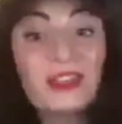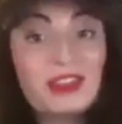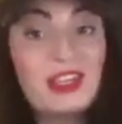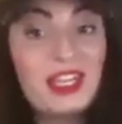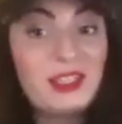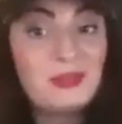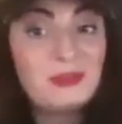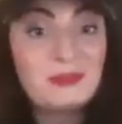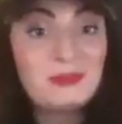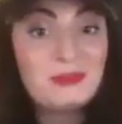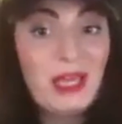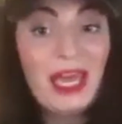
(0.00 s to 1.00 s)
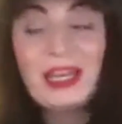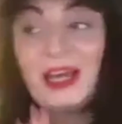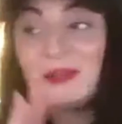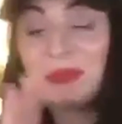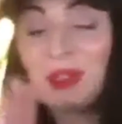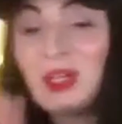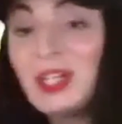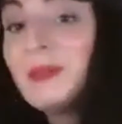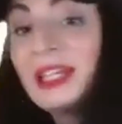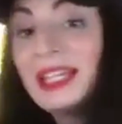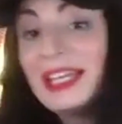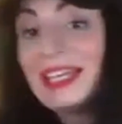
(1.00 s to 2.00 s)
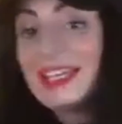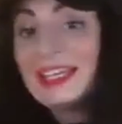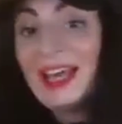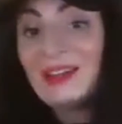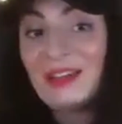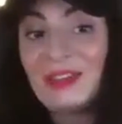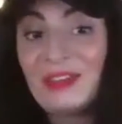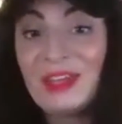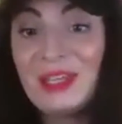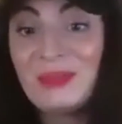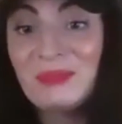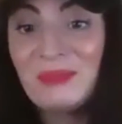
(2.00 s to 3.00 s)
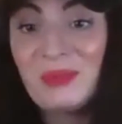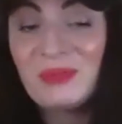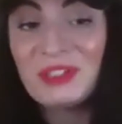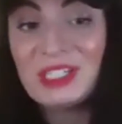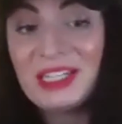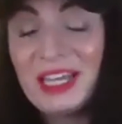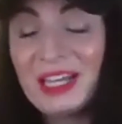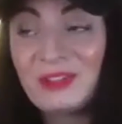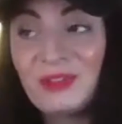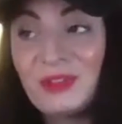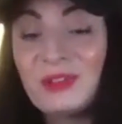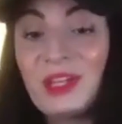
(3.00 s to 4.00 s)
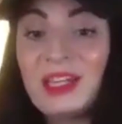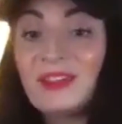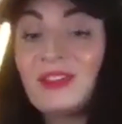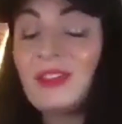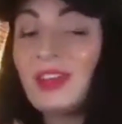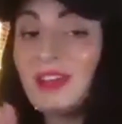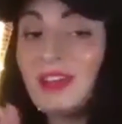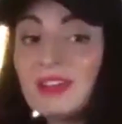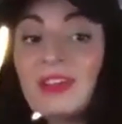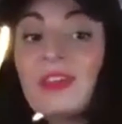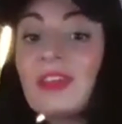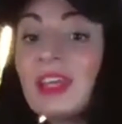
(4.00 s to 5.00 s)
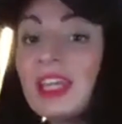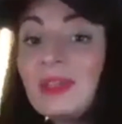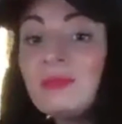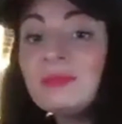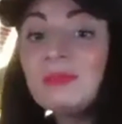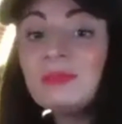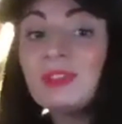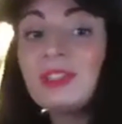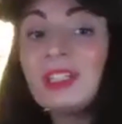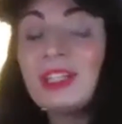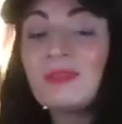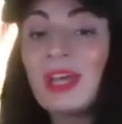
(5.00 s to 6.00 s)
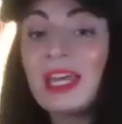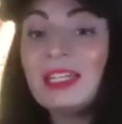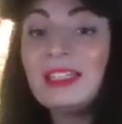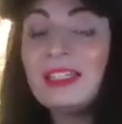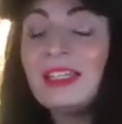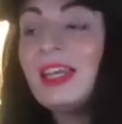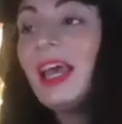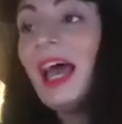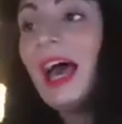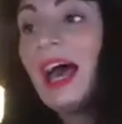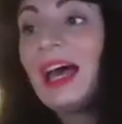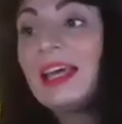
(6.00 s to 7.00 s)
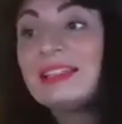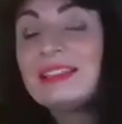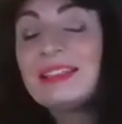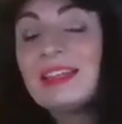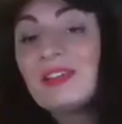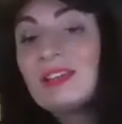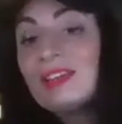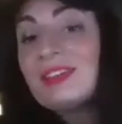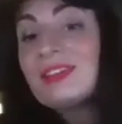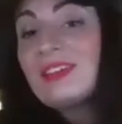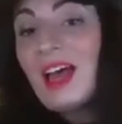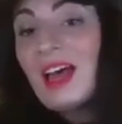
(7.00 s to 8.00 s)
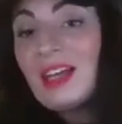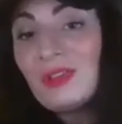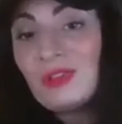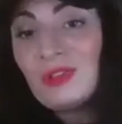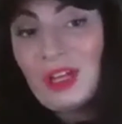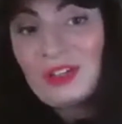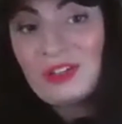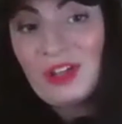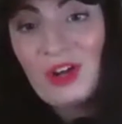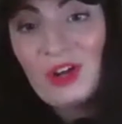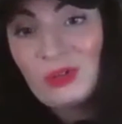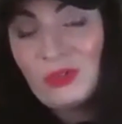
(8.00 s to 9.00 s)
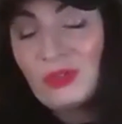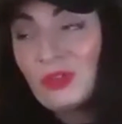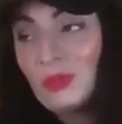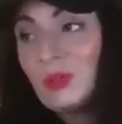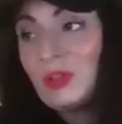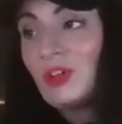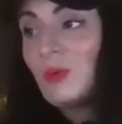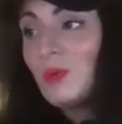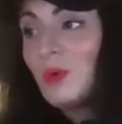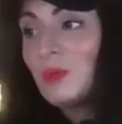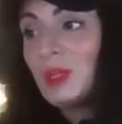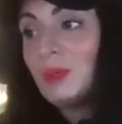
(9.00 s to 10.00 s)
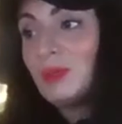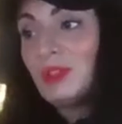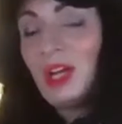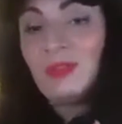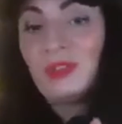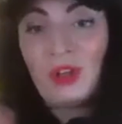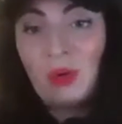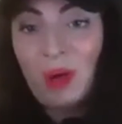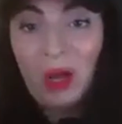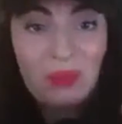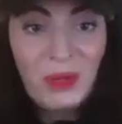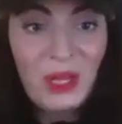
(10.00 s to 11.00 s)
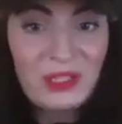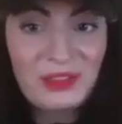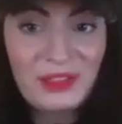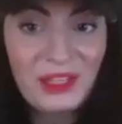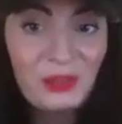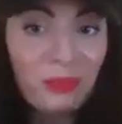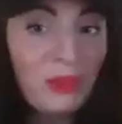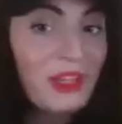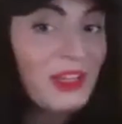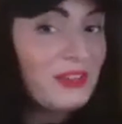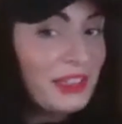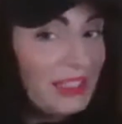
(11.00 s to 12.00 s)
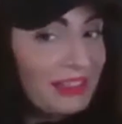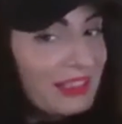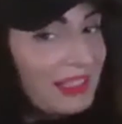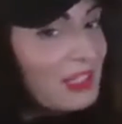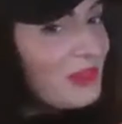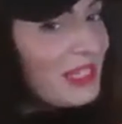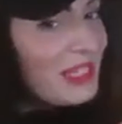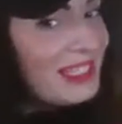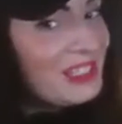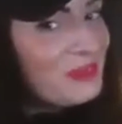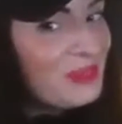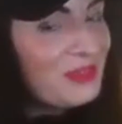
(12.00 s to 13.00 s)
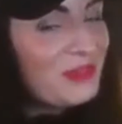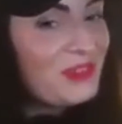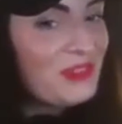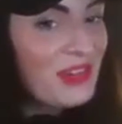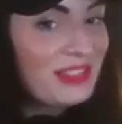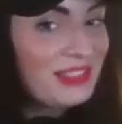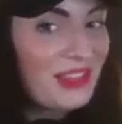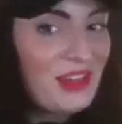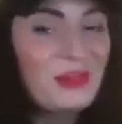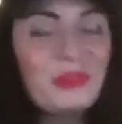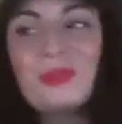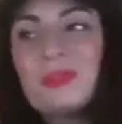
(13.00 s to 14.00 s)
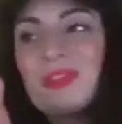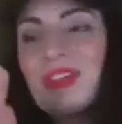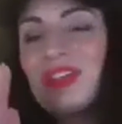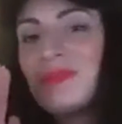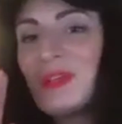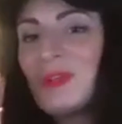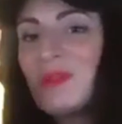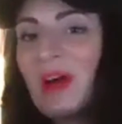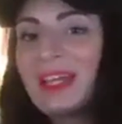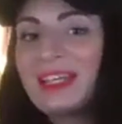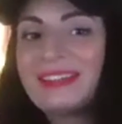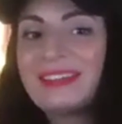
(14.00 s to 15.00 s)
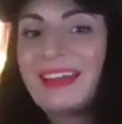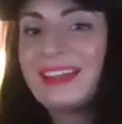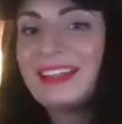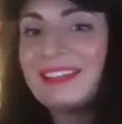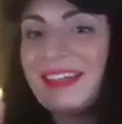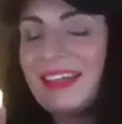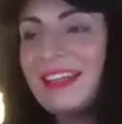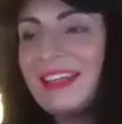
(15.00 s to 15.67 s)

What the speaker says: theme, and I'm going to be leaking out the theme within the next few days. So there is a theme to the event, and there is a style of dress code. Obviously, we don't want people to have to go out and buy things, but there is going to be a little bit of a dress code, so it's going to be quite exciting.